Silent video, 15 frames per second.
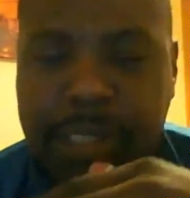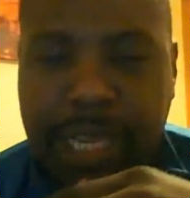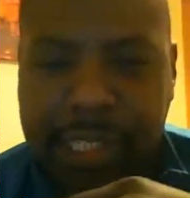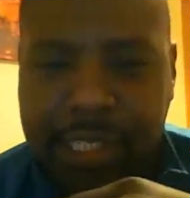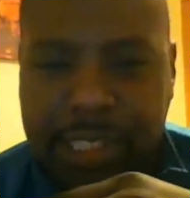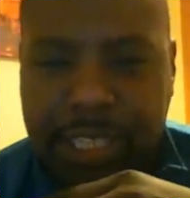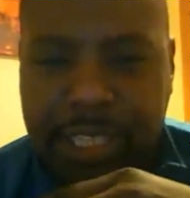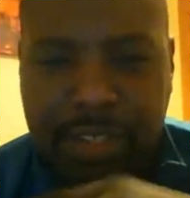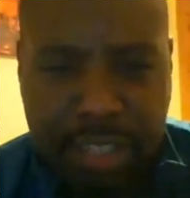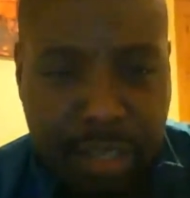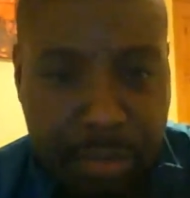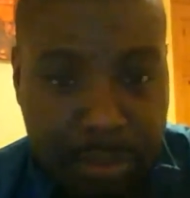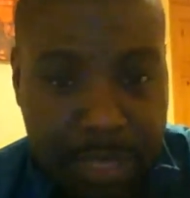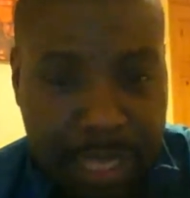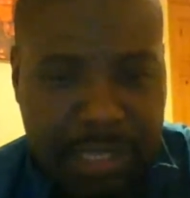Sanchez
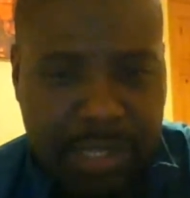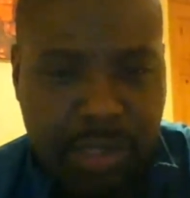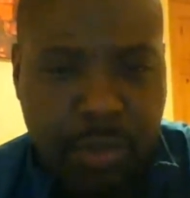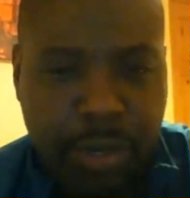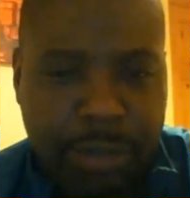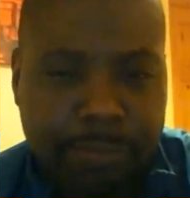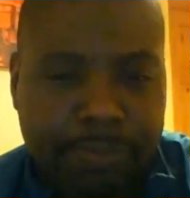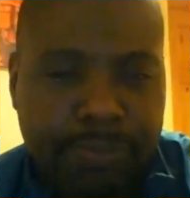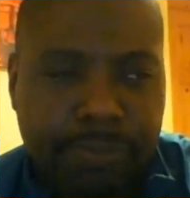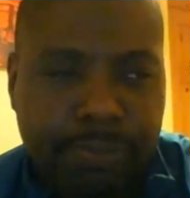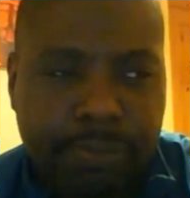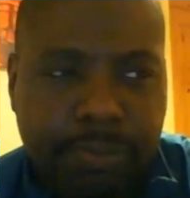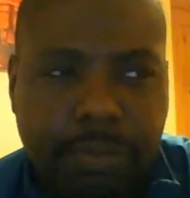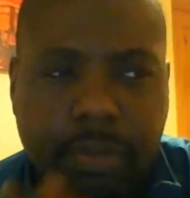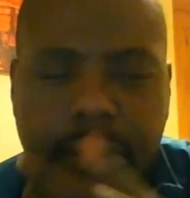tells me that story.
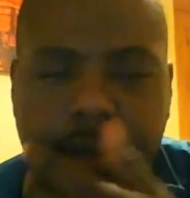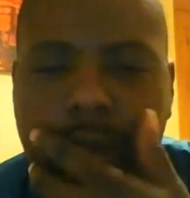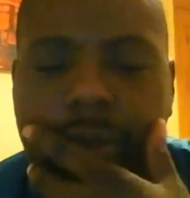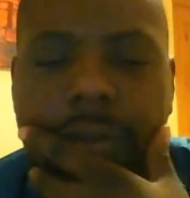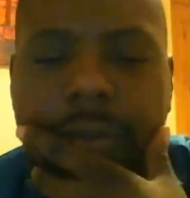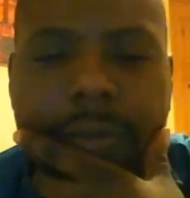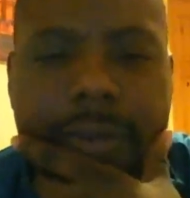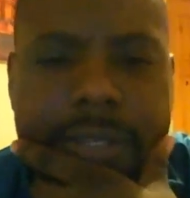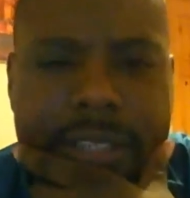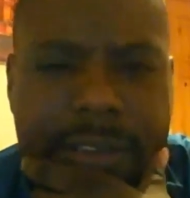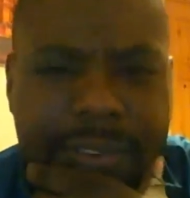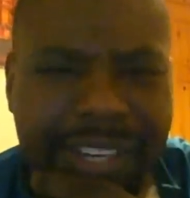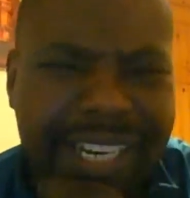So I